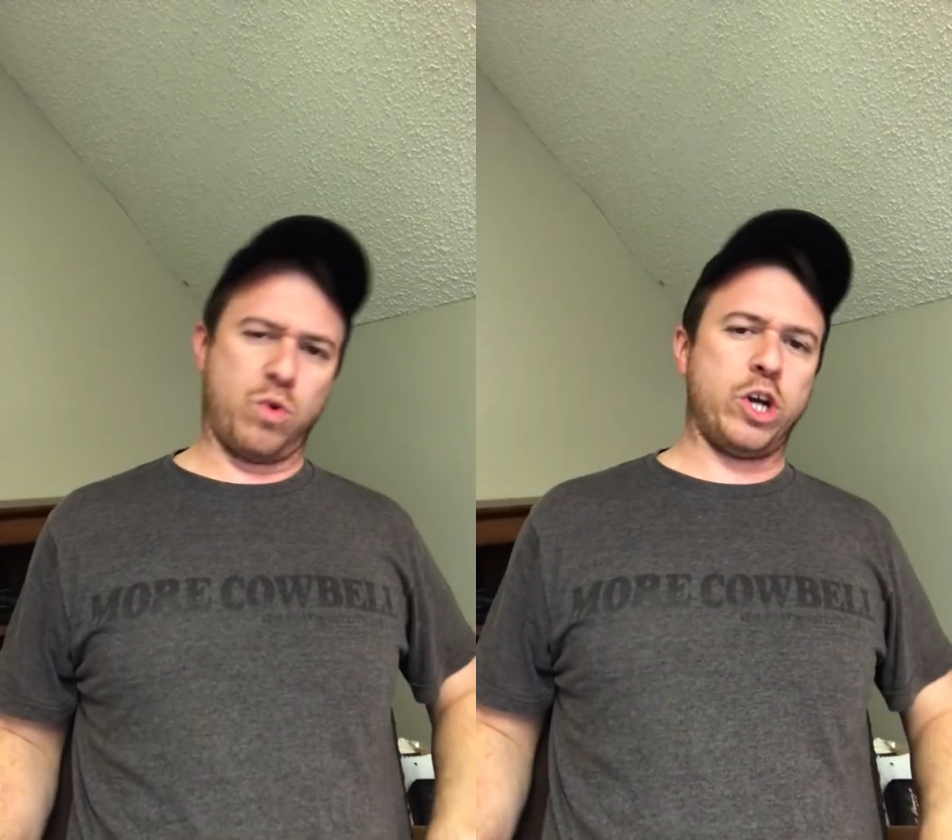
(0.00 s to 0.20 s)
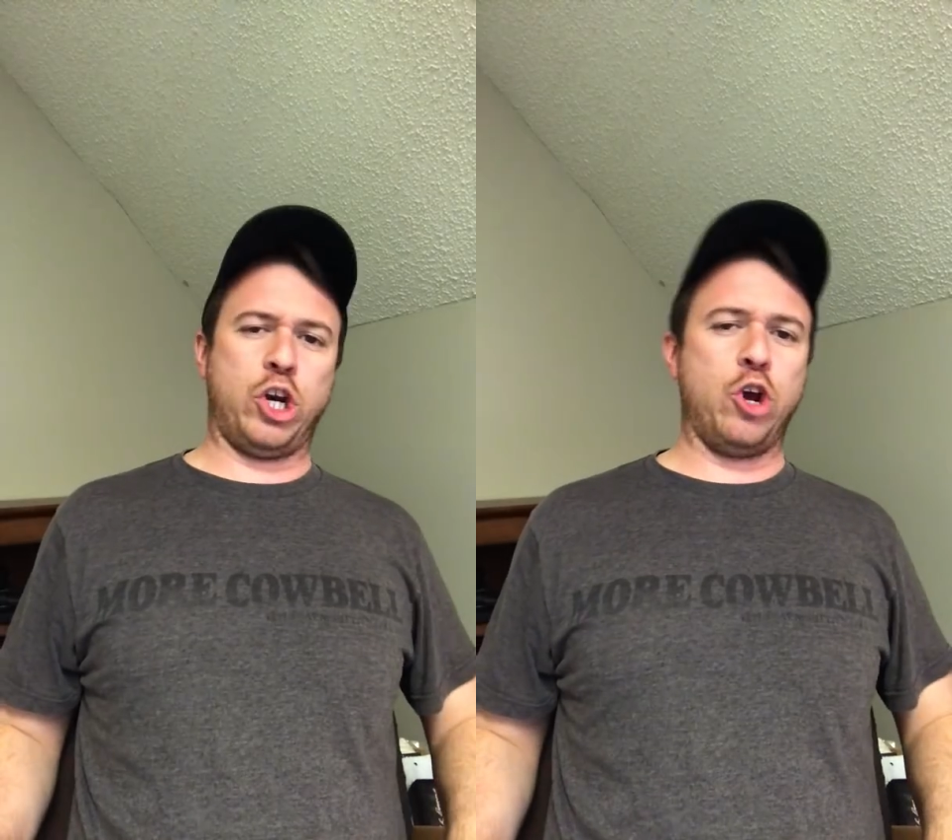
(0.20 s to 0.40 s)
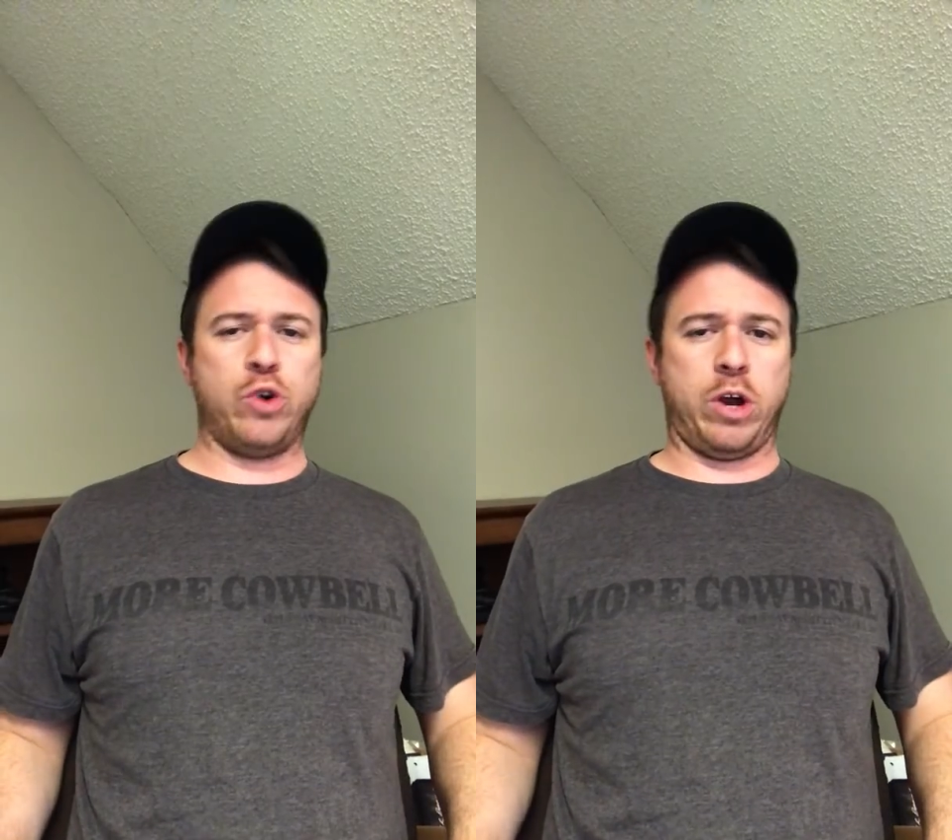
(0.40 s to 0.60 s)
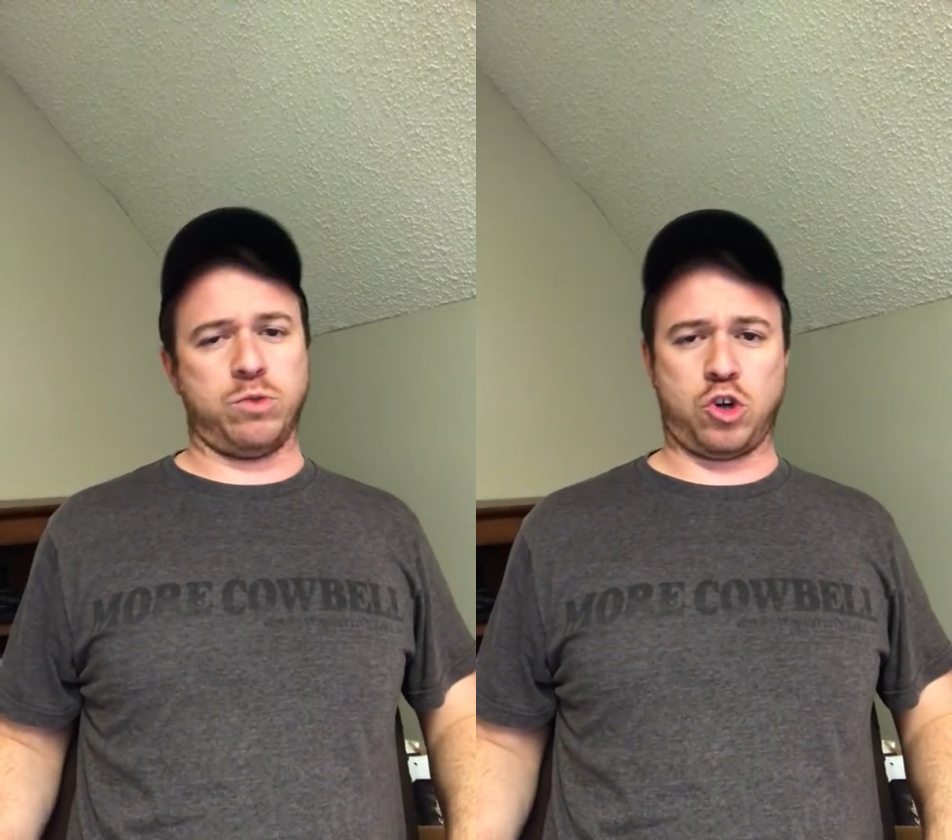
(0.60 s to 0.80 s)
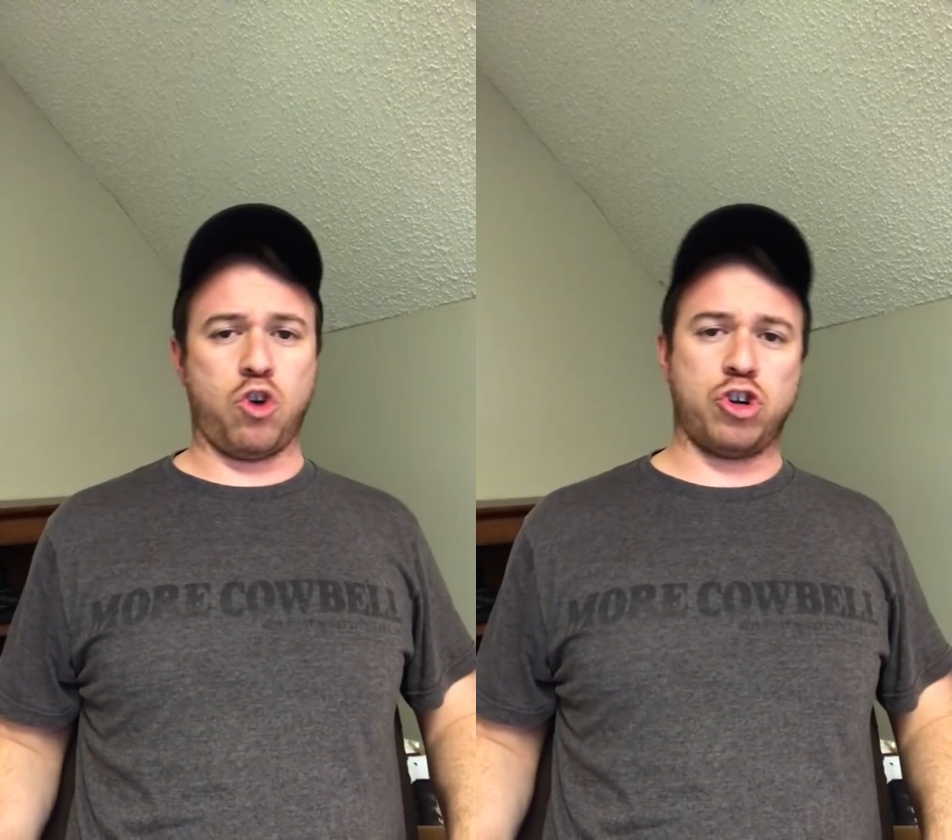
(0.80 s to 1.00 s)
we knew he
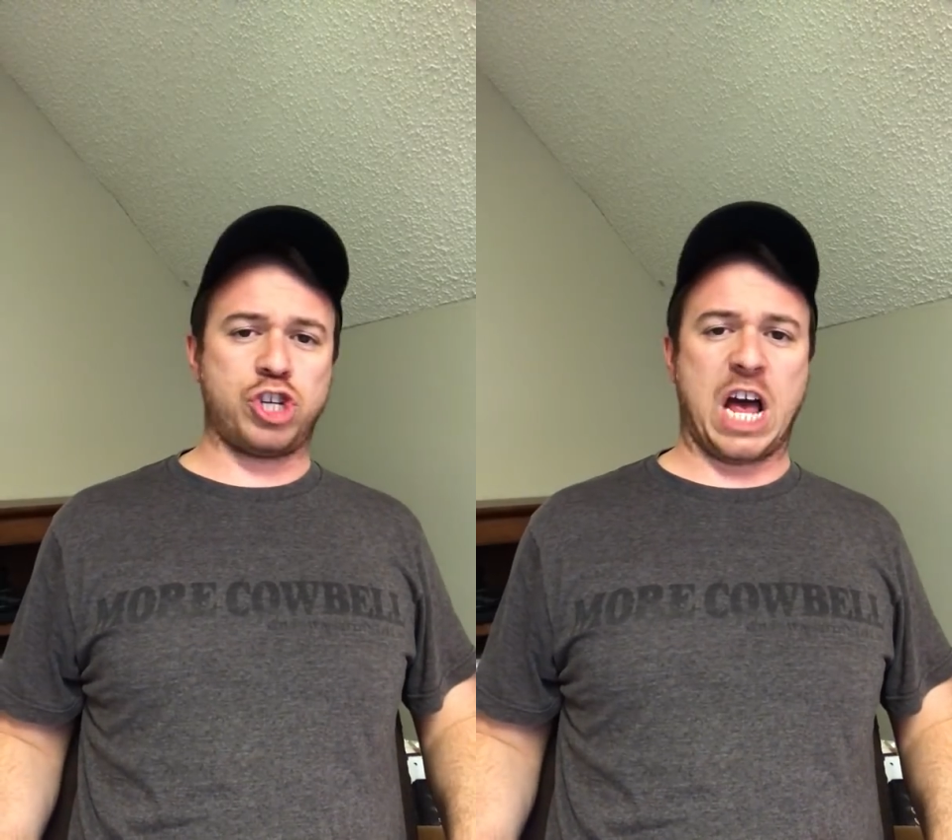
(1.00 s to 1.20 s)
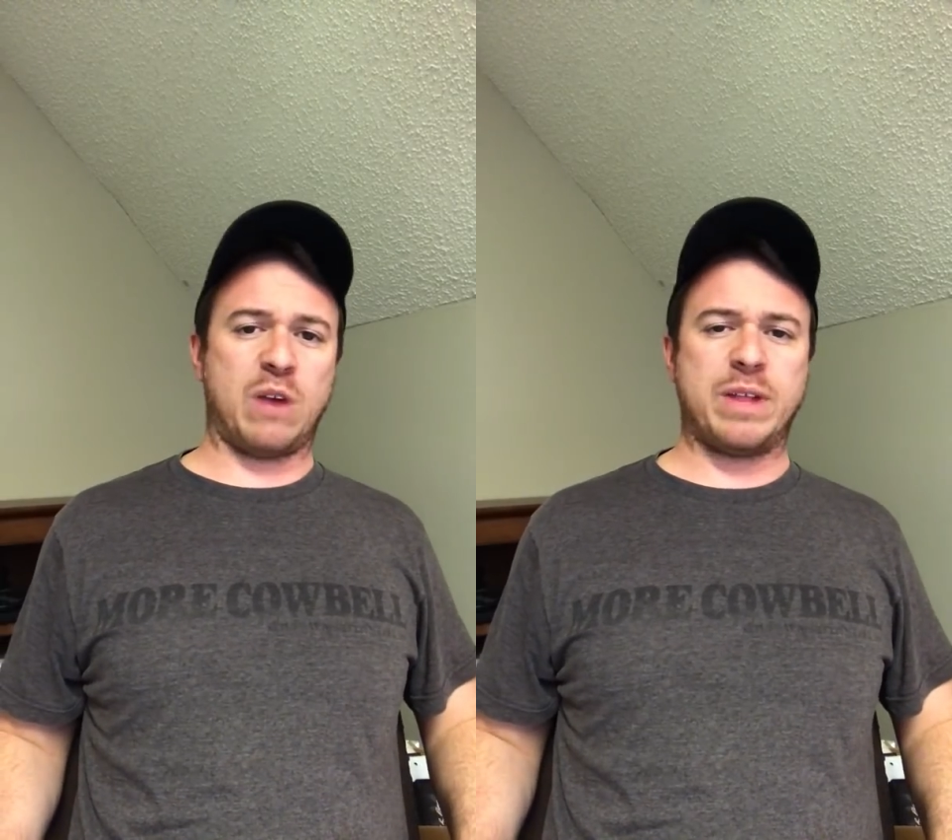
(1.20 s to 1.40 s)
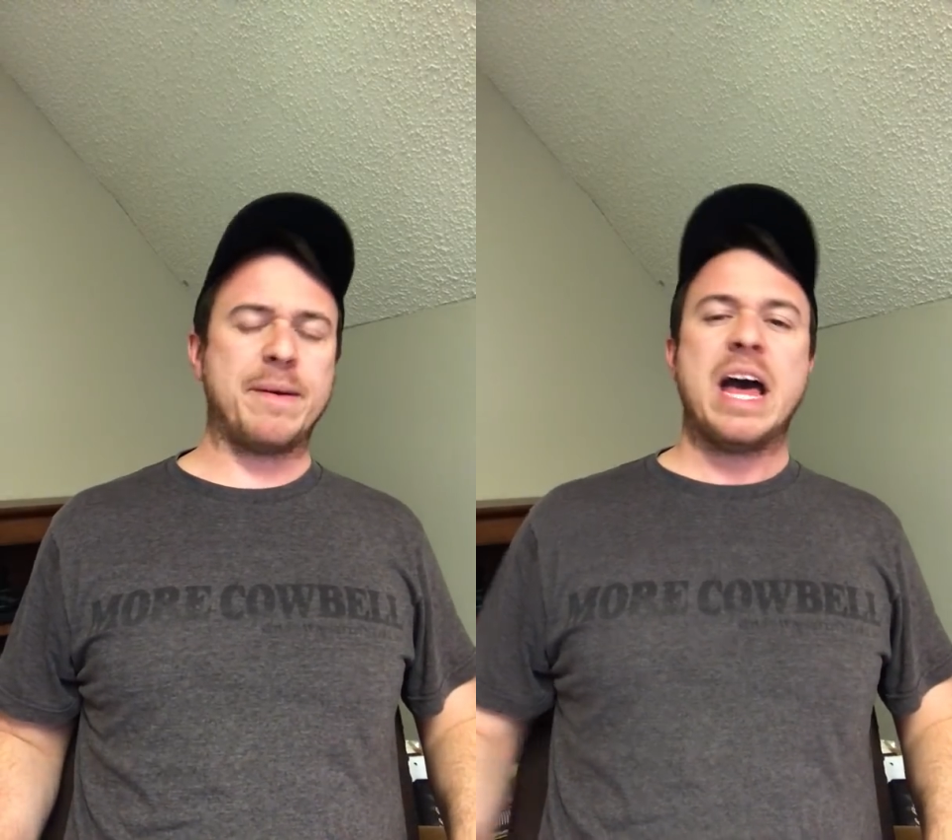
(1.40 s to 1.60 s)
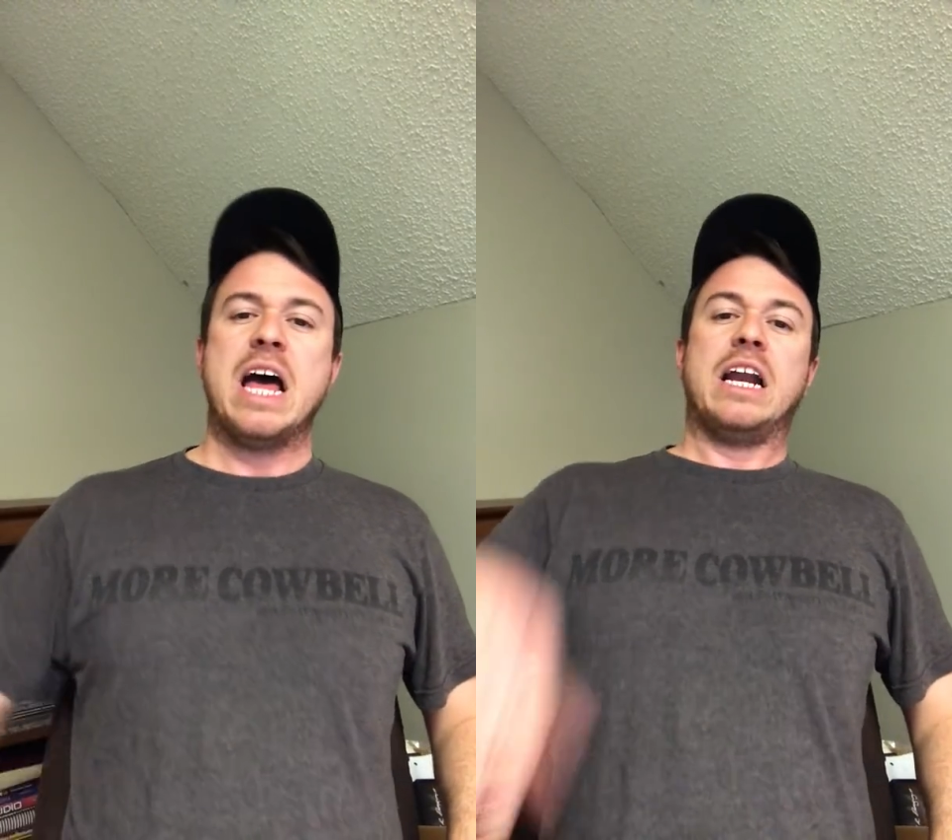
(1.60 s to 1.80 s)
was going to sign with them.